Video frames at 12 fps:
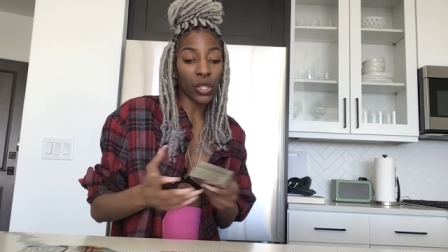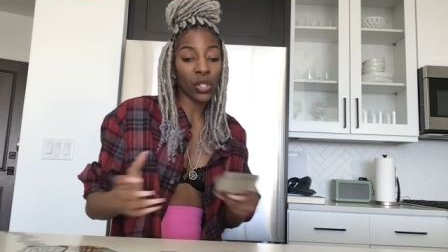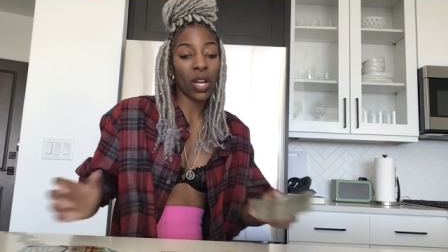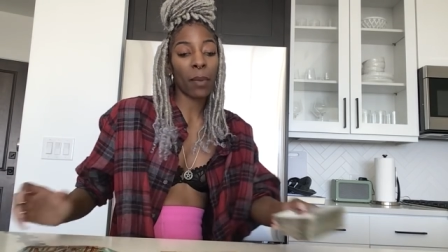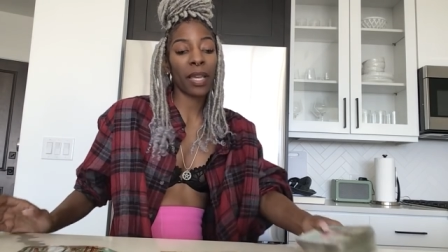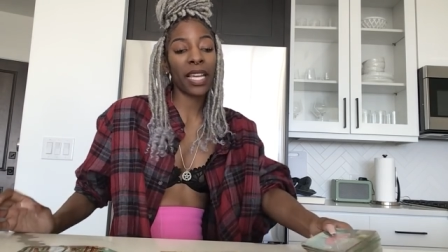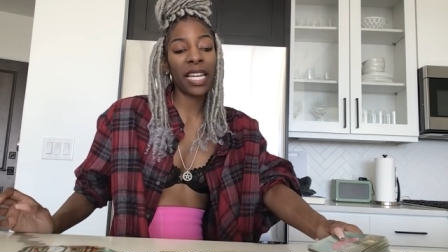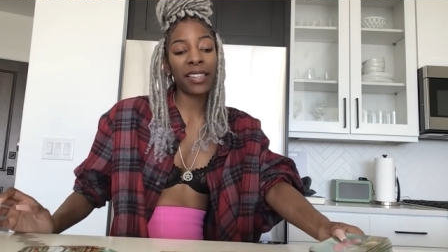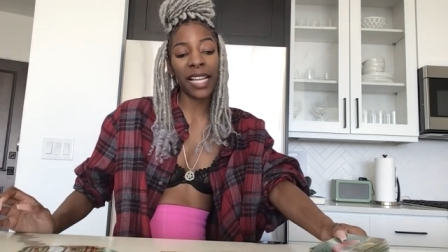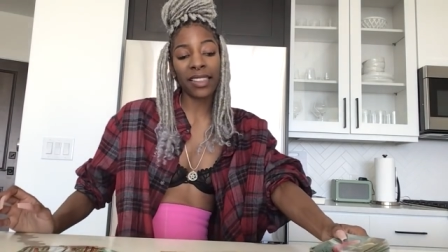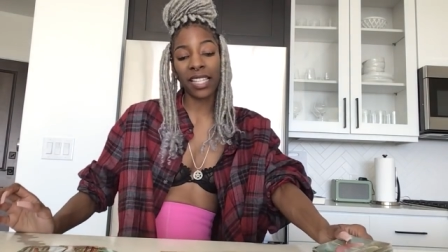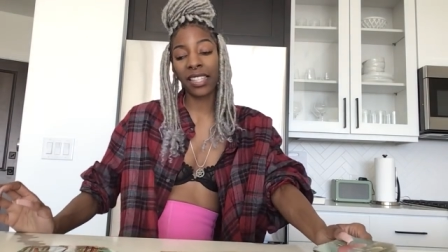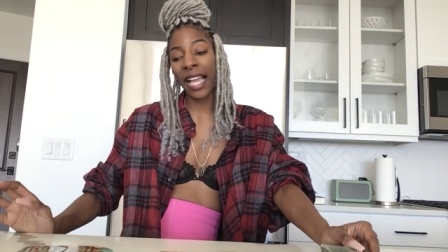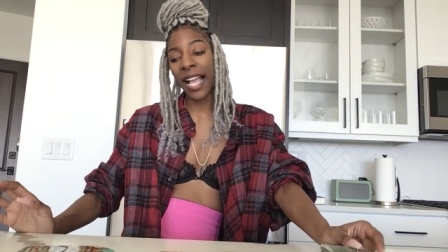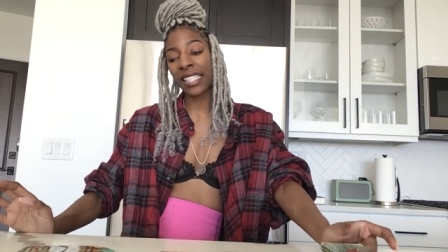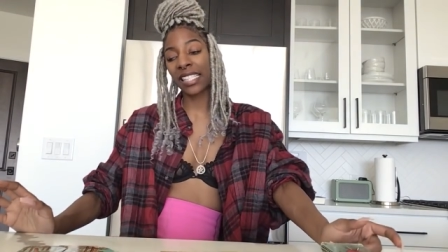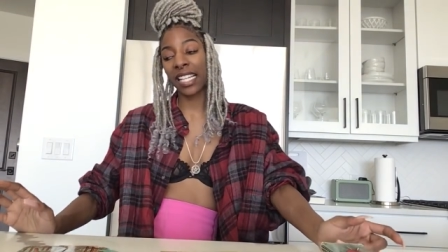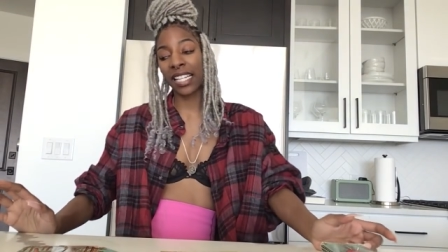So I'm getting like the
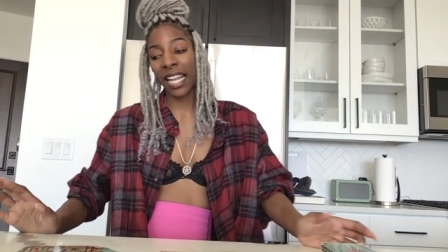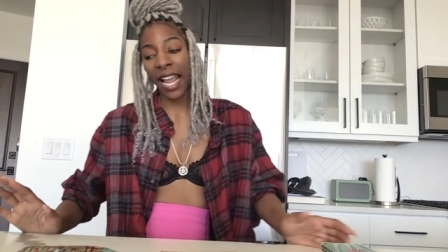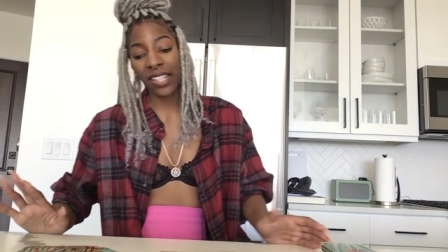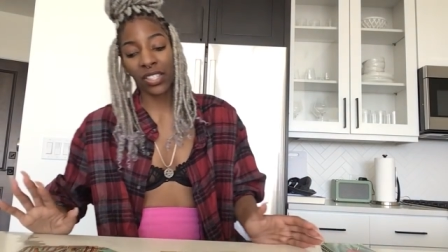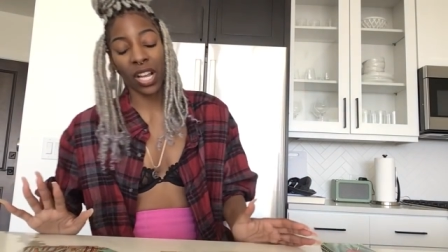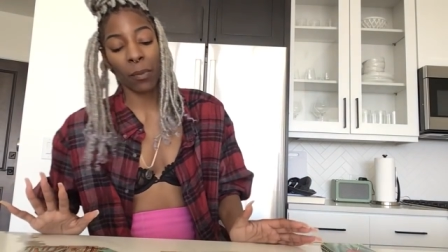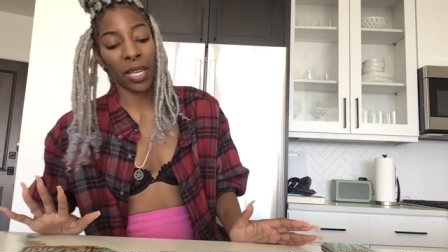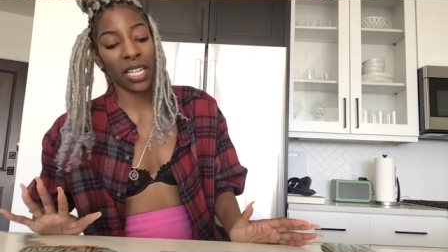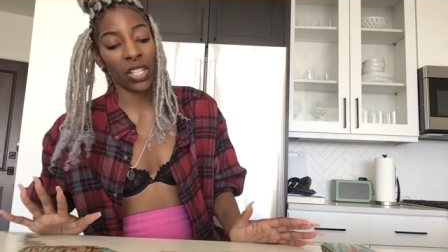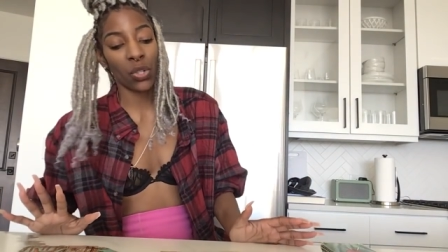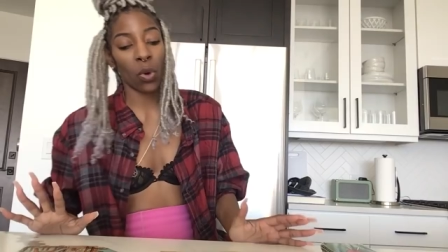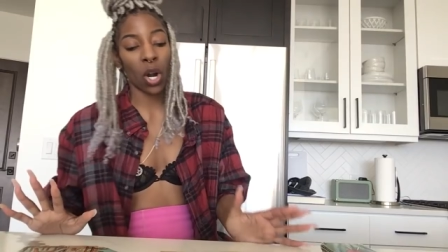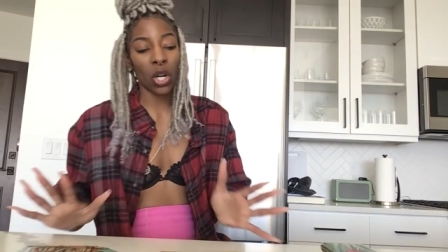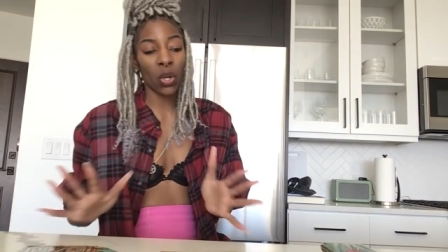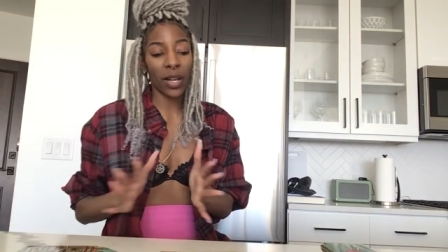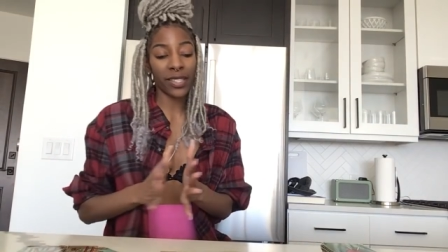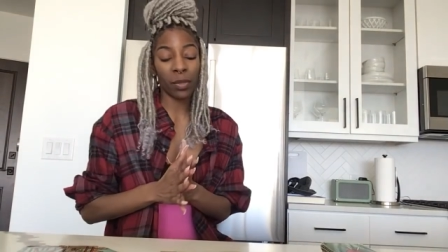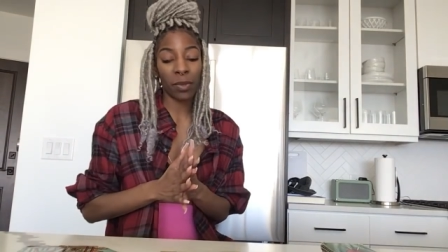last 10 days, I'm getting you are
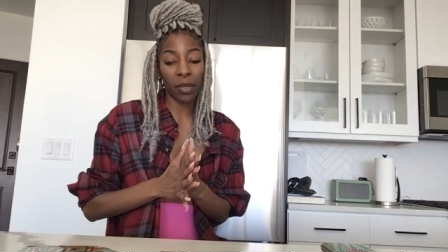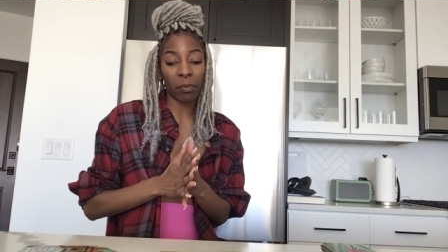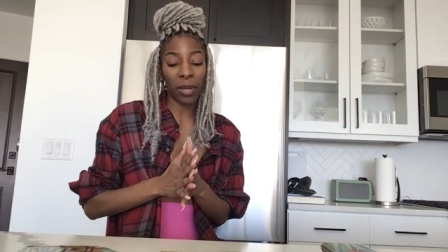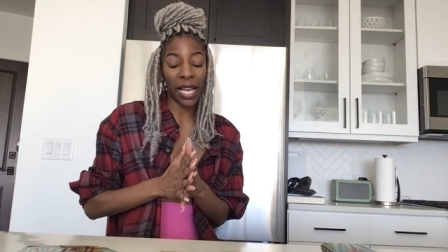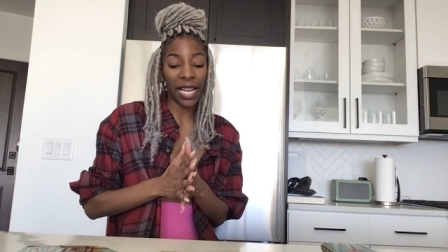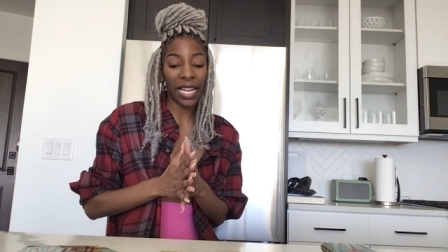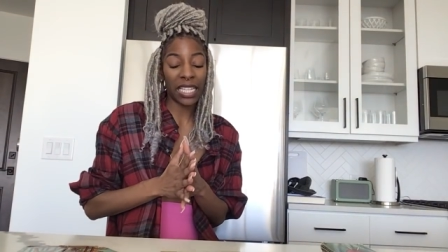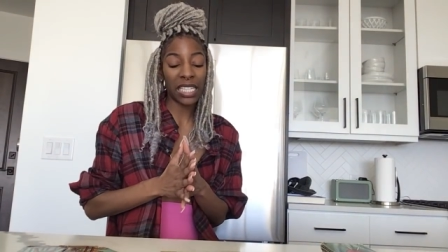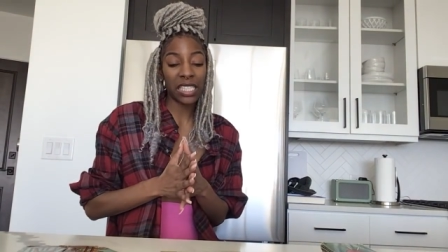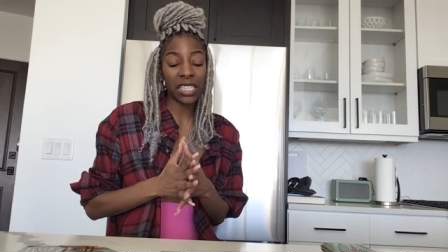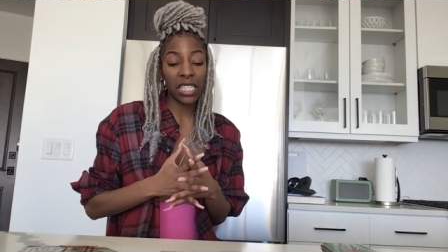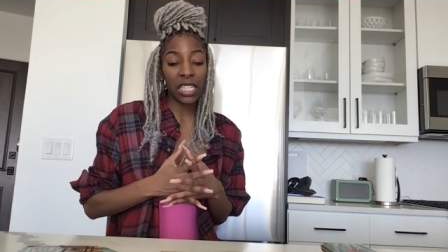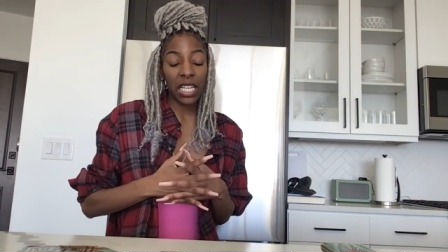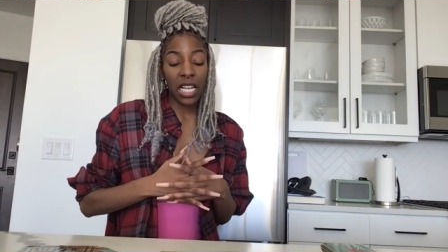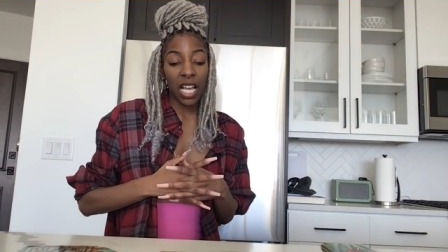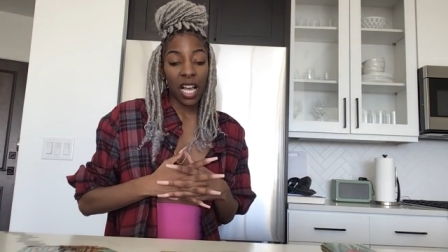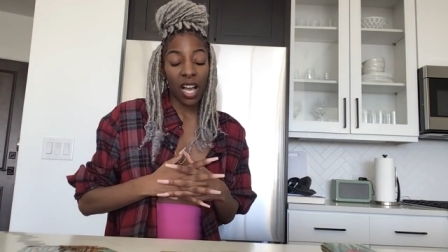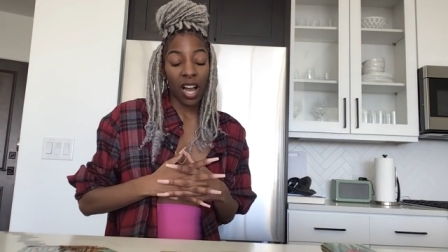going to be in pain
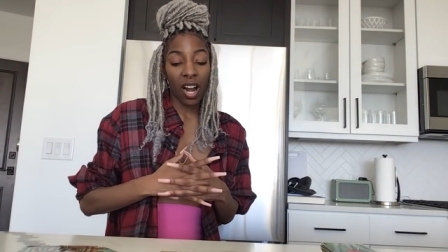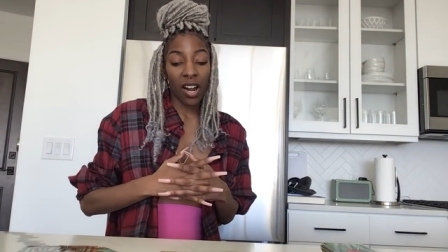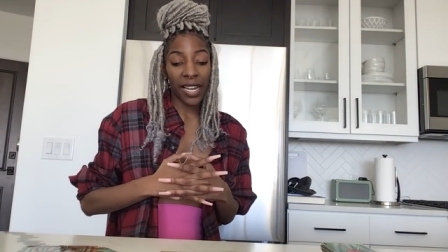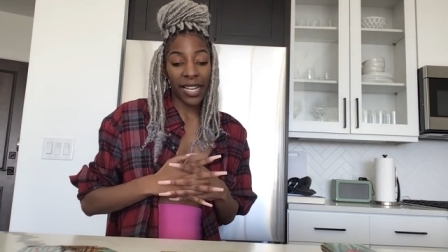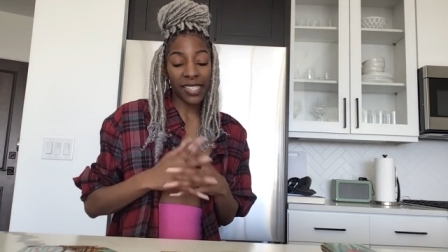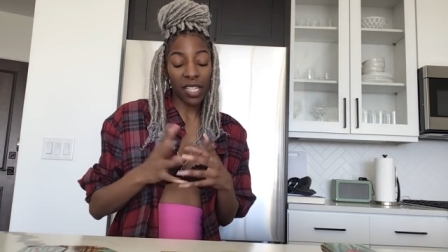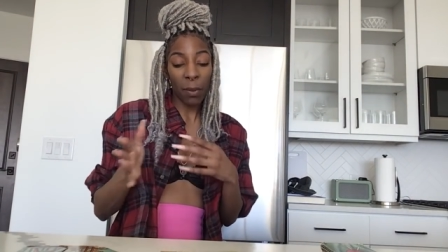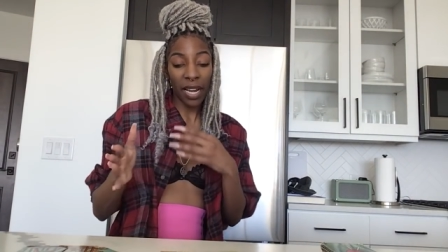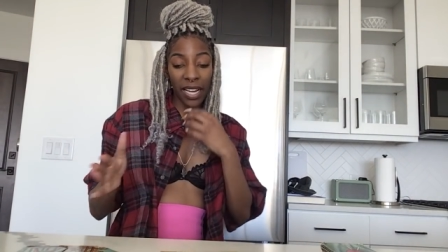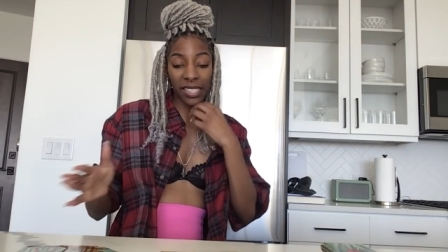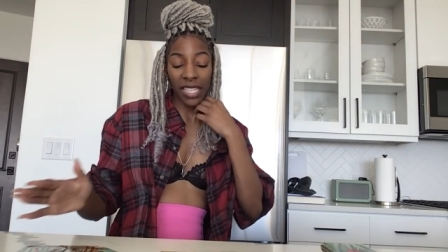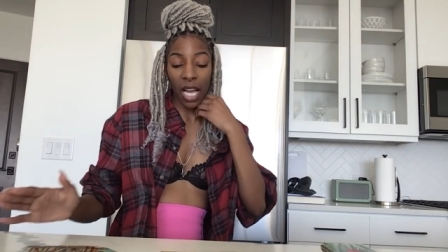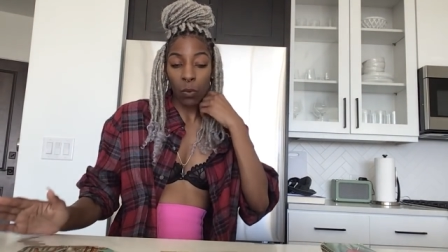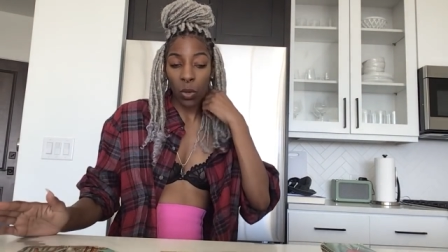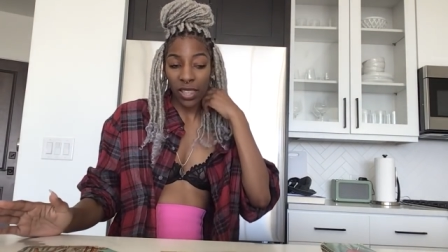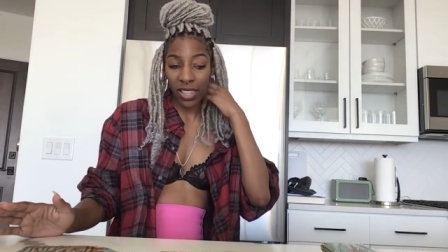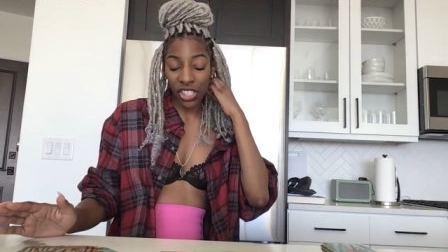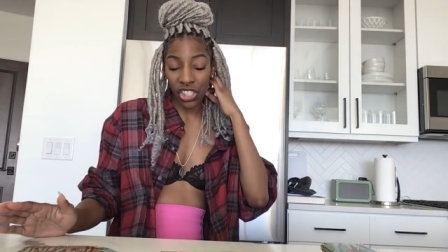all right, if somebody does not
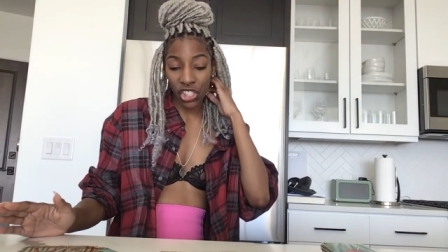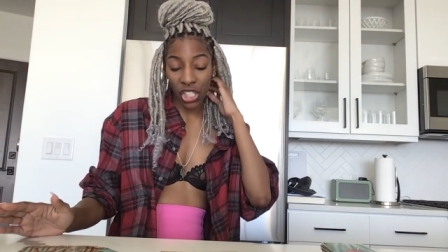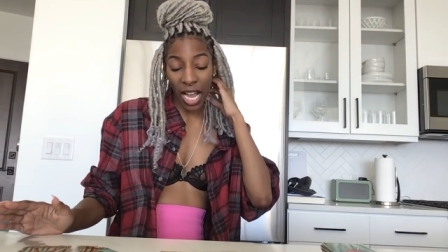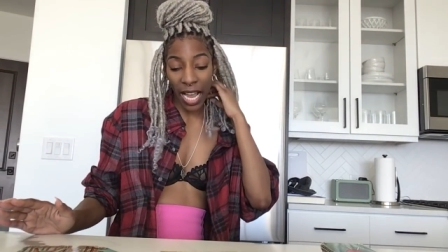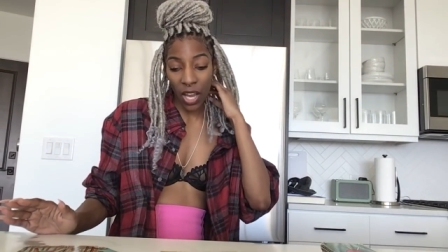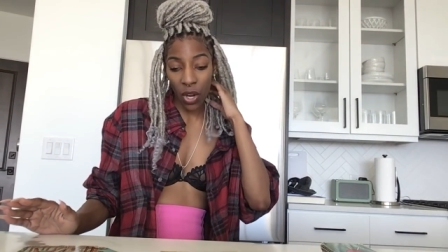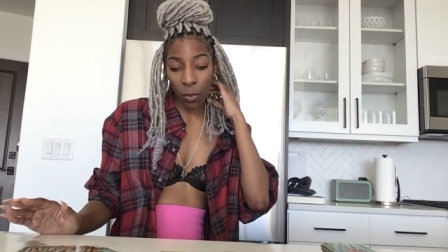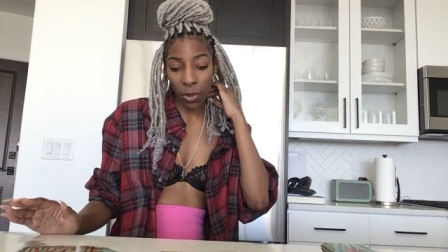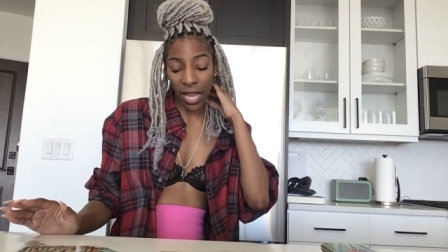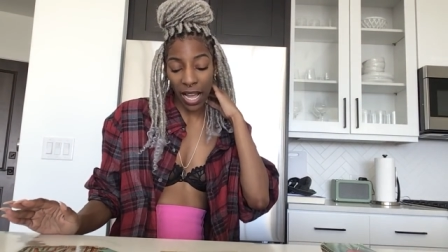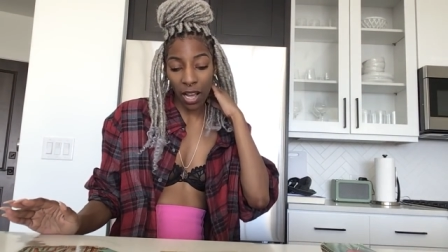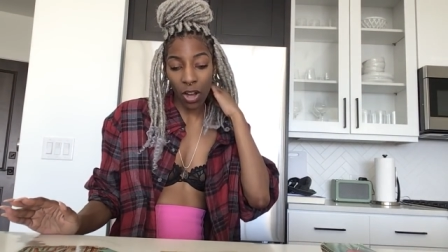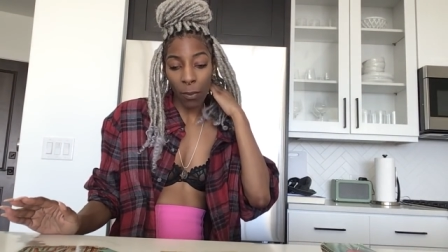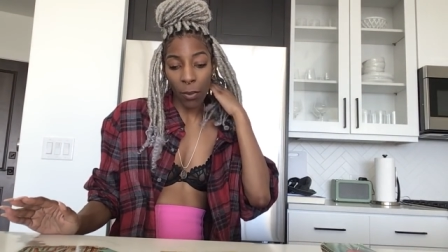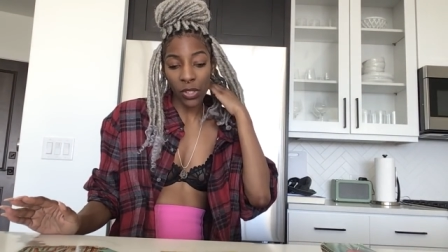want this child, but I, am